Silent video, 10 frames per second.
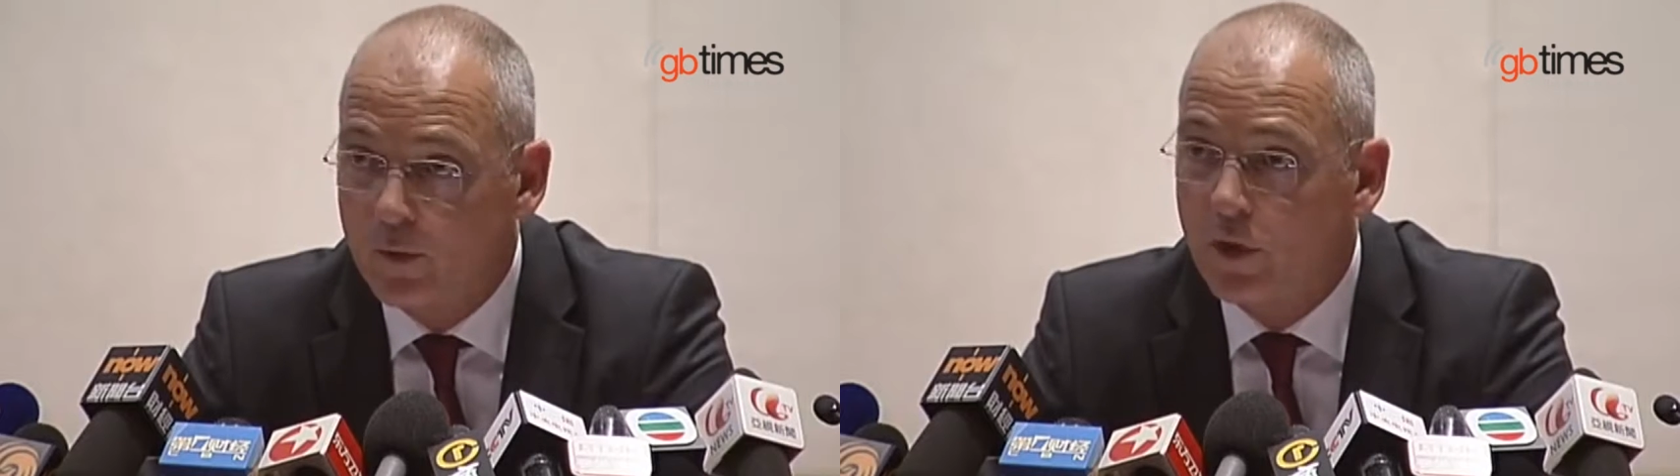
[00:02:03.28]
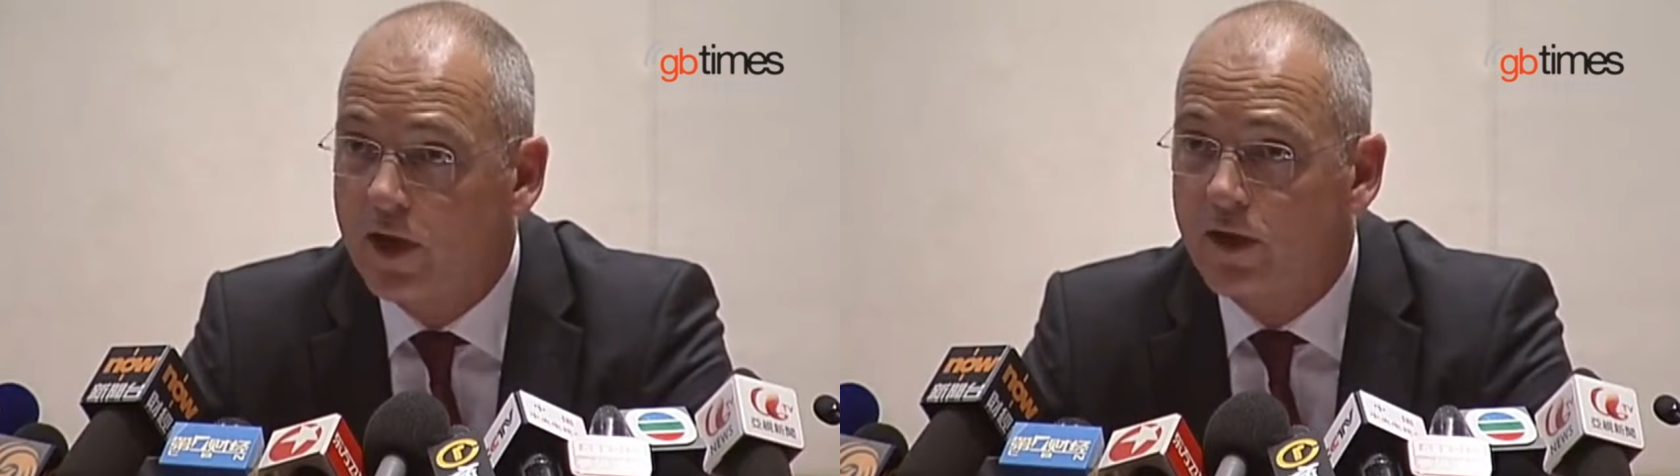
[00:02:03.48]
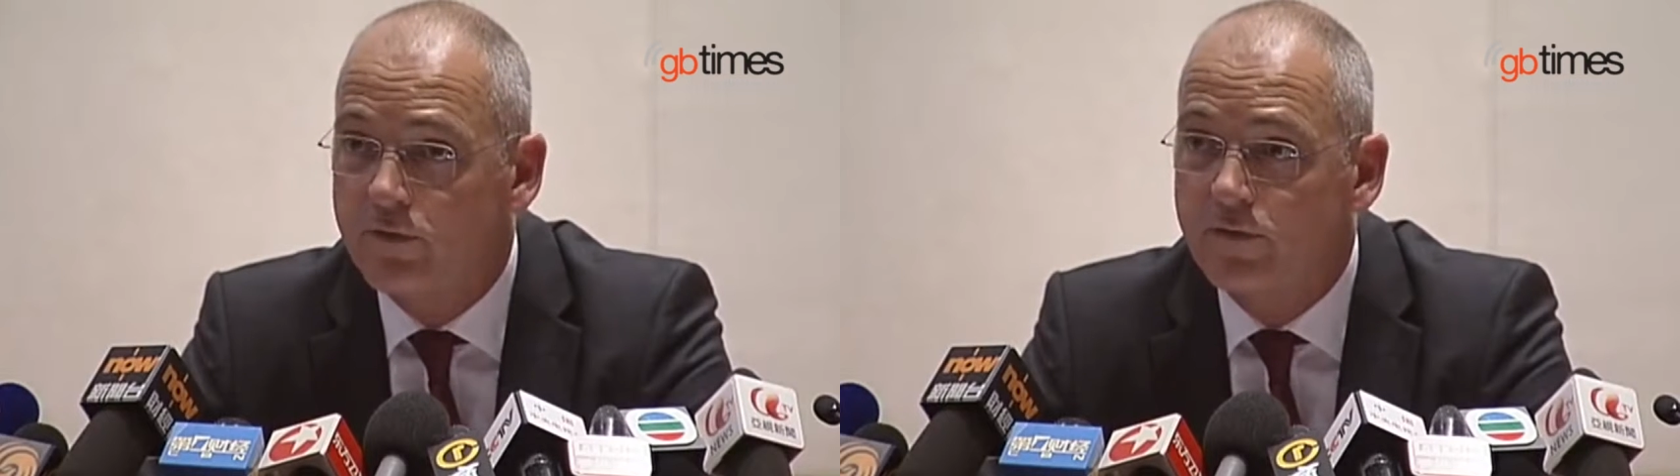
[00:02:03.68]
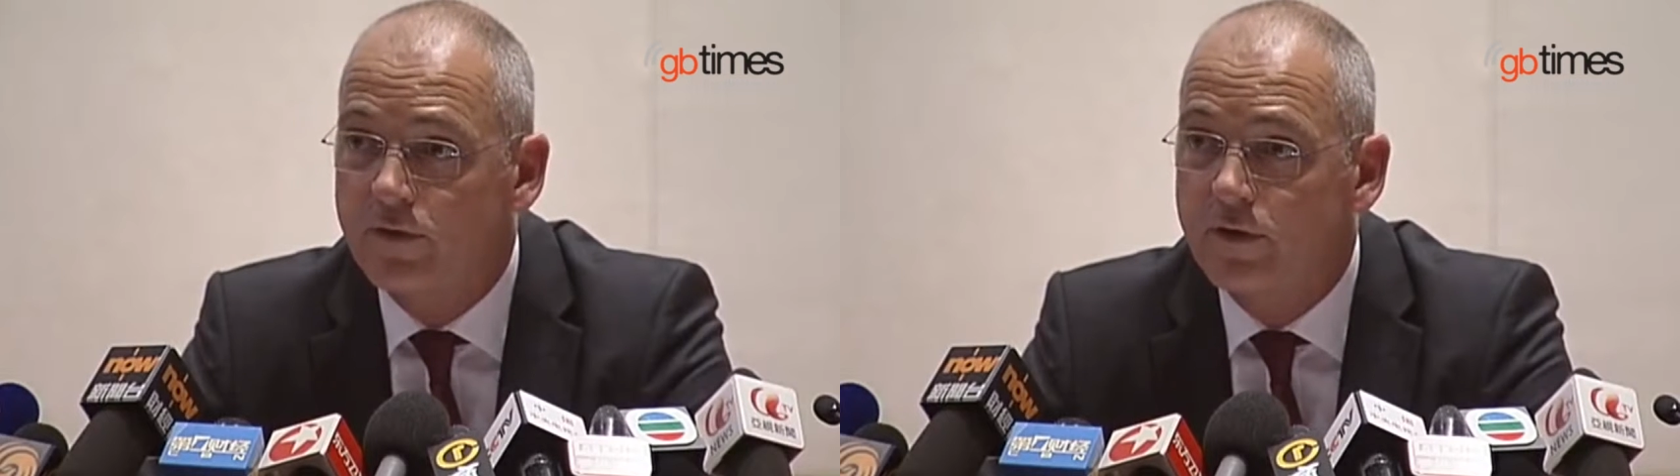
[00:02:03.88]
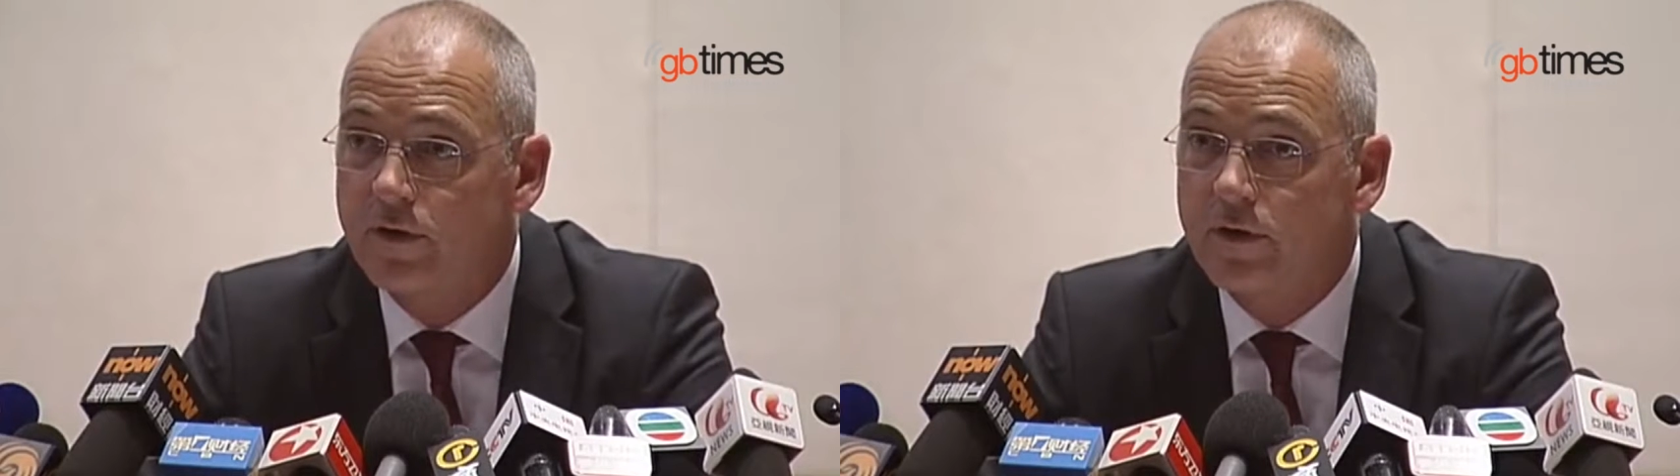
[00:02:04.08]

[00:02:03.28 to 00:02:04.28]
We have